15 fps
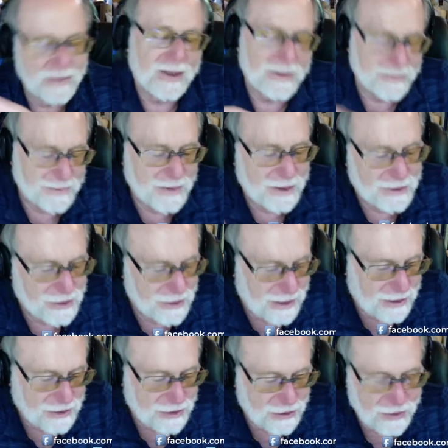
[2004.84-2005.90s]
well, as you,
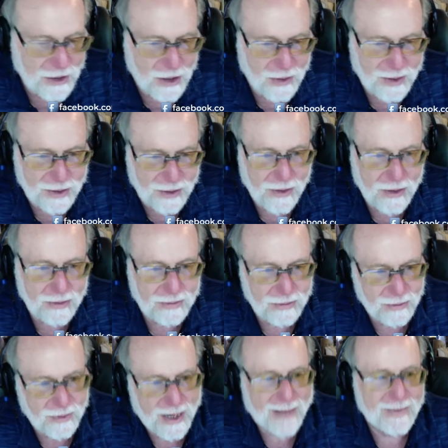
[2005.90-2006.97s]
as you know in your
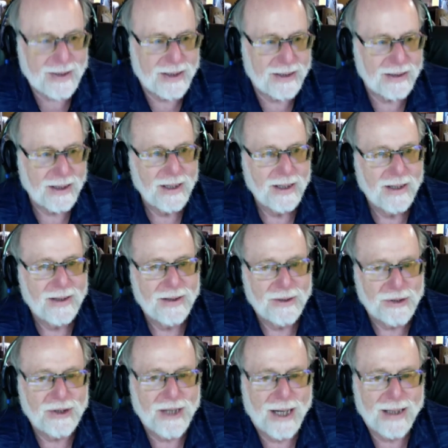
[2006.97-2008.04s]
own rabbinate,
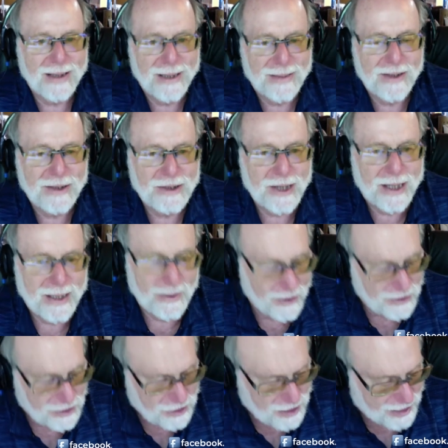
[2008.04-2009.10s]
this is not limited to any
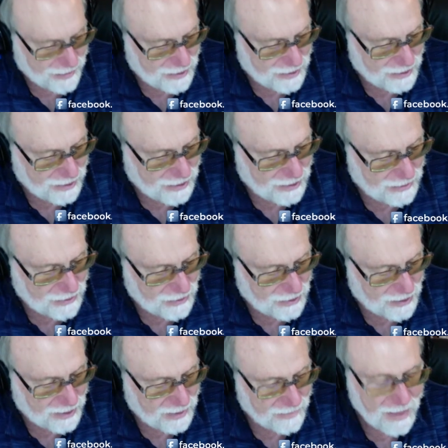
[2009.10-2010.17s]
one segment of the
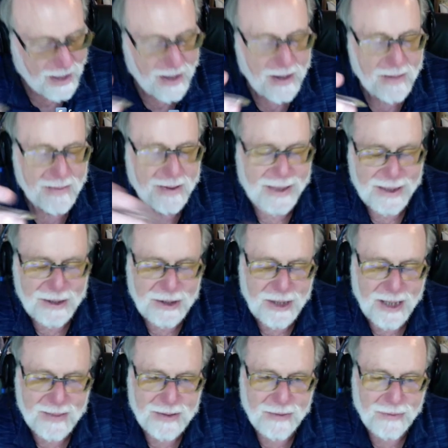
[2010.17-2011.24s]
community. But these
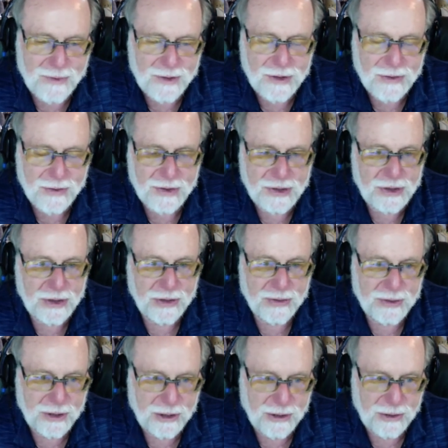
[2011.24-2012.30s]
types of rituals that
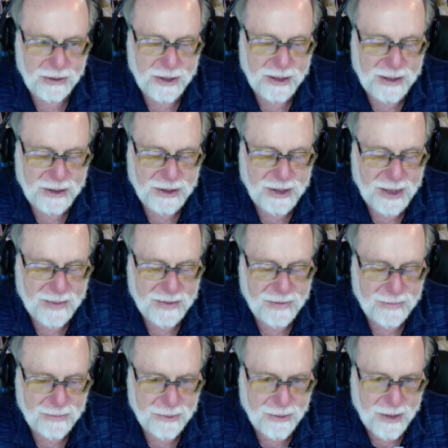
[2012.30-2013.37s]
you're including, these types
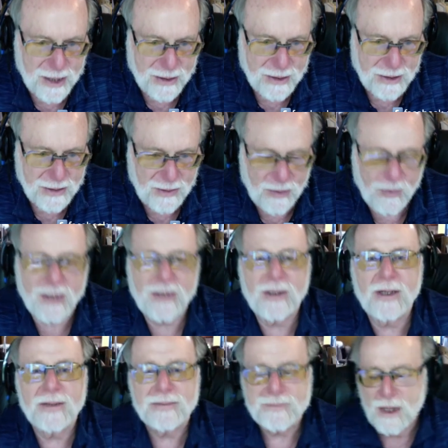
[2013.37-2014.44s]
of prayers, I mean, one
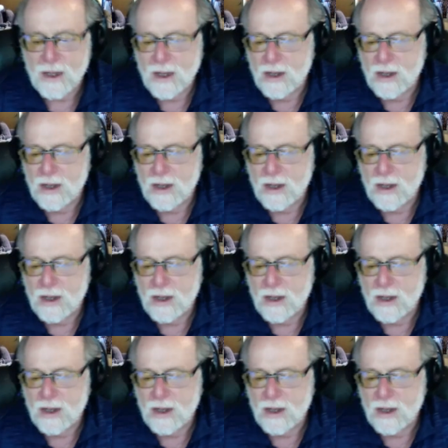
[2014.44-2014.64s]
of the